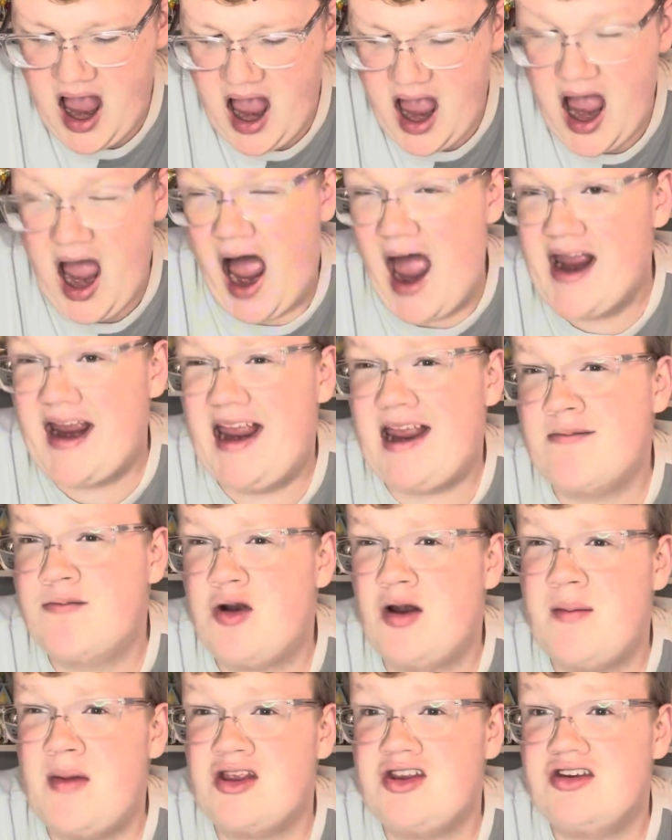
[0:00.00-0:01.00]
I
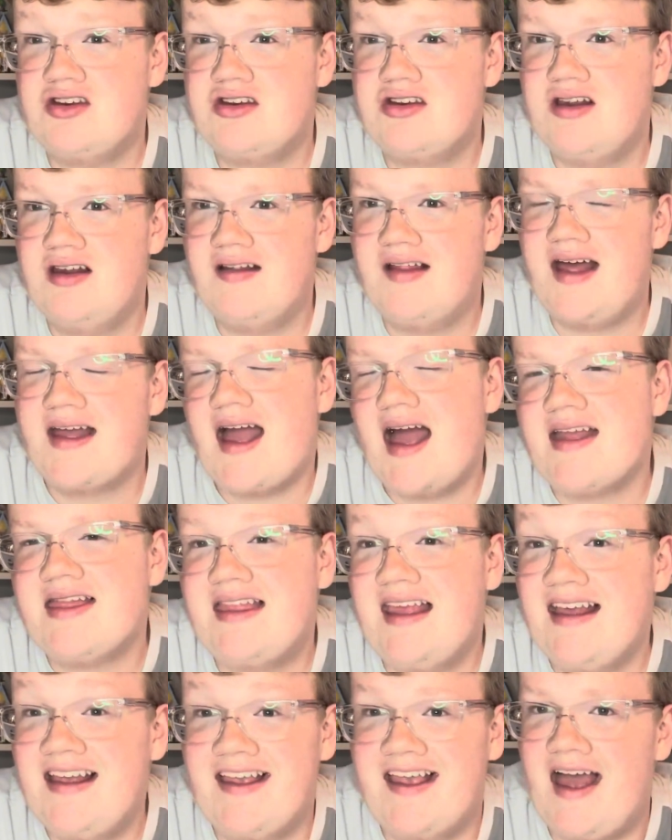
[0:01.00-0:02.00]
pretty much, like, I
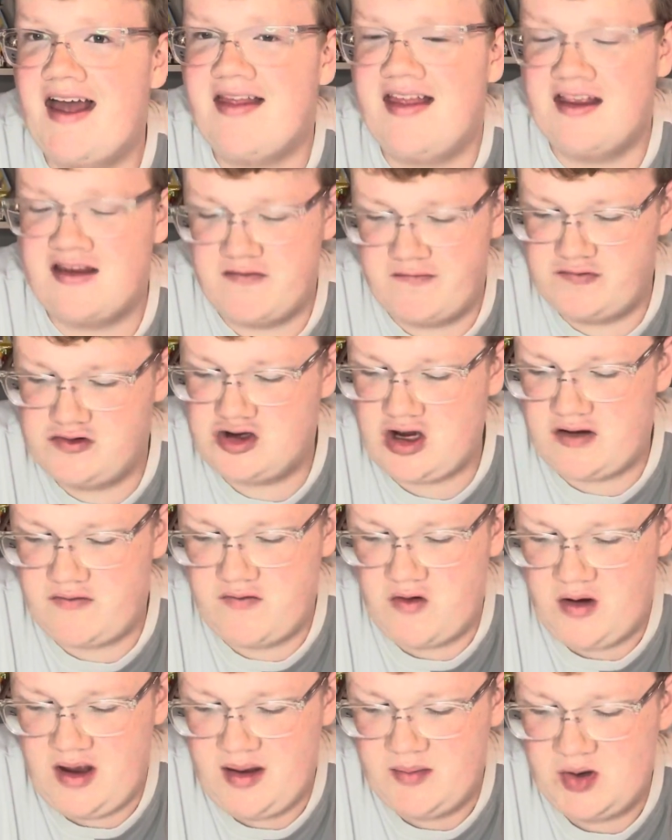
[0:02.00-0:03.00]
didn't get this just
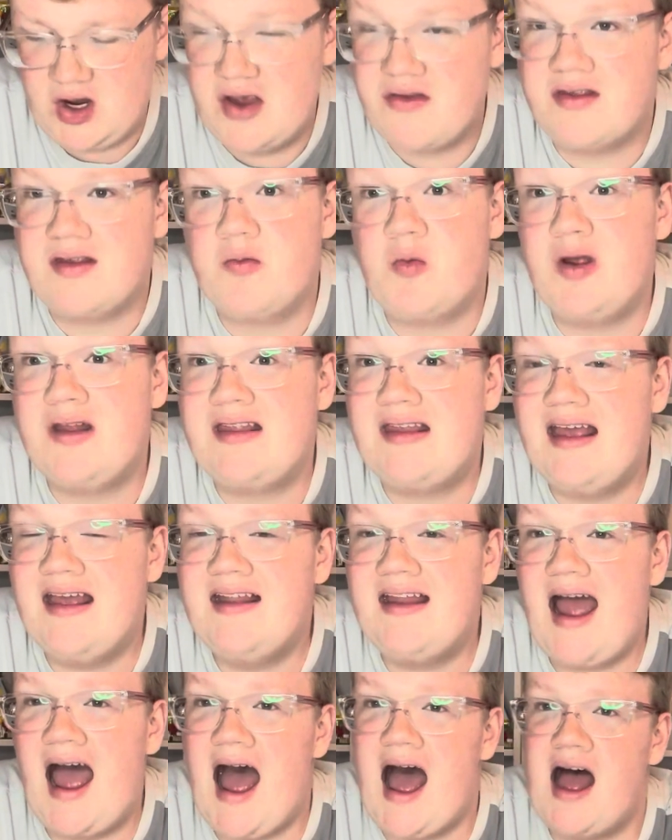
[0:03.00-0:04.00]
for him because we did
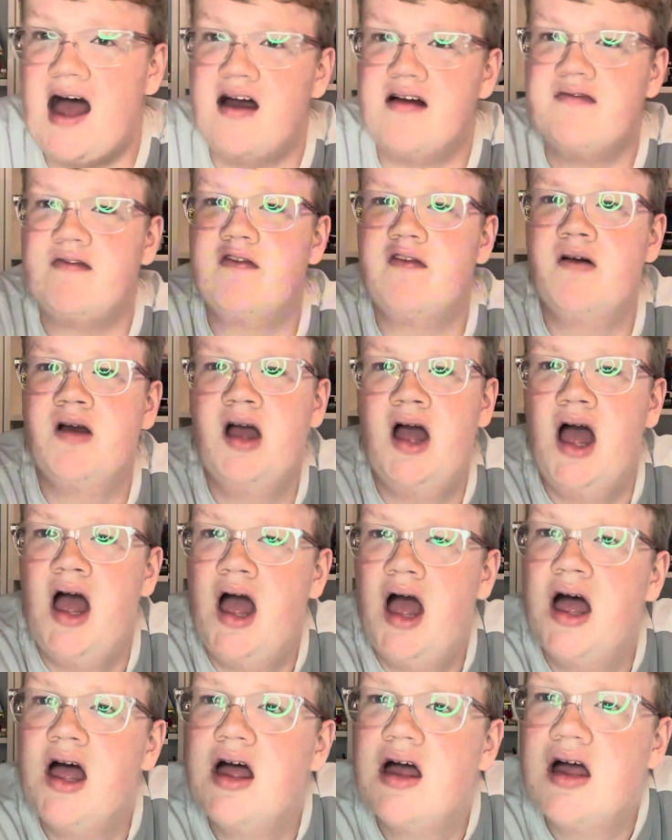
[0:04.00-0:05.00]
have
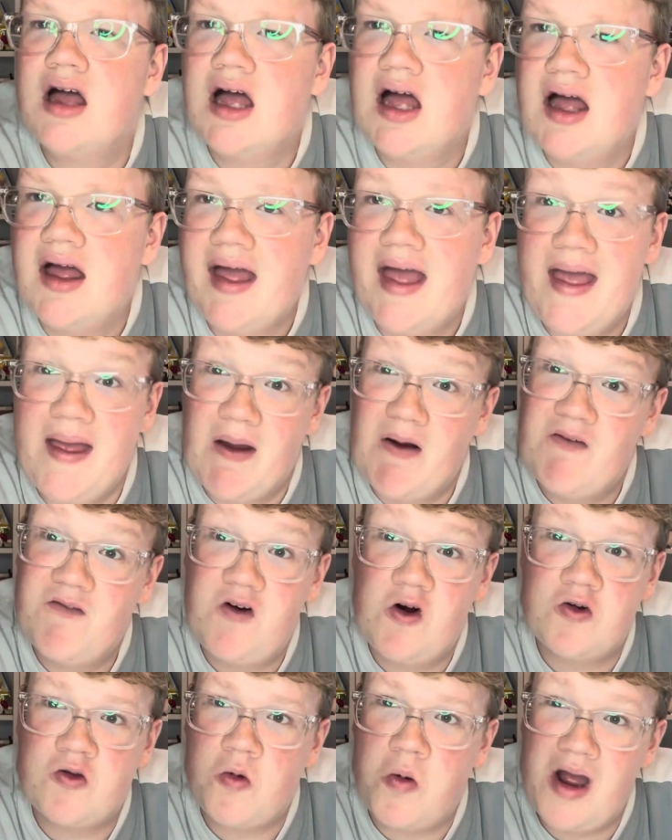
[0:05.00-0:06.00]
him
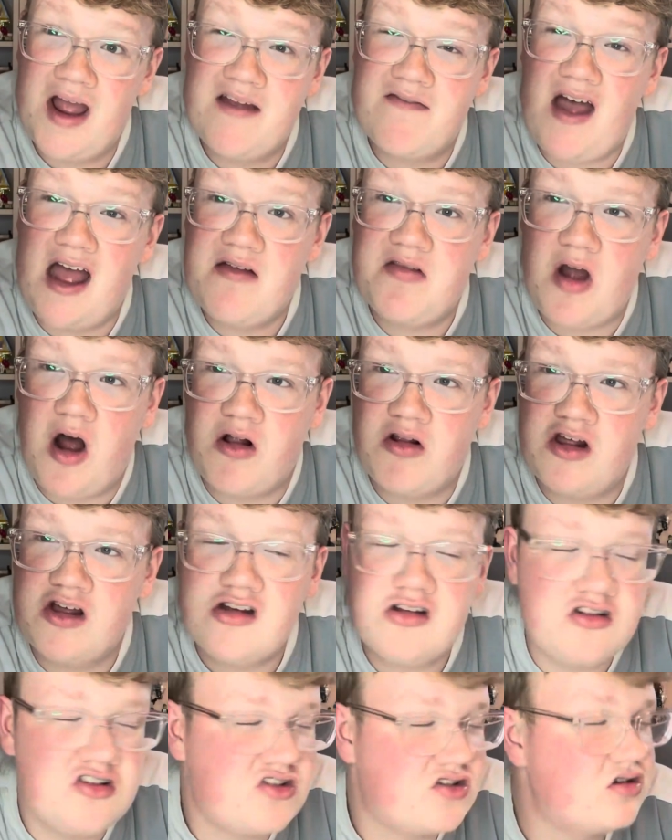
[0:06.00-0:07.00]
for
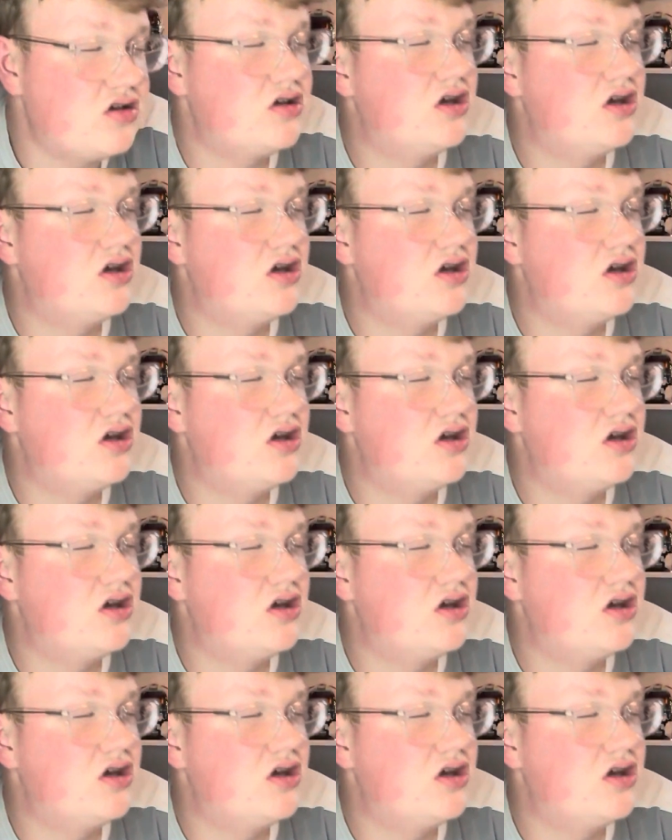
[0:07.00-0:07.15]
$25.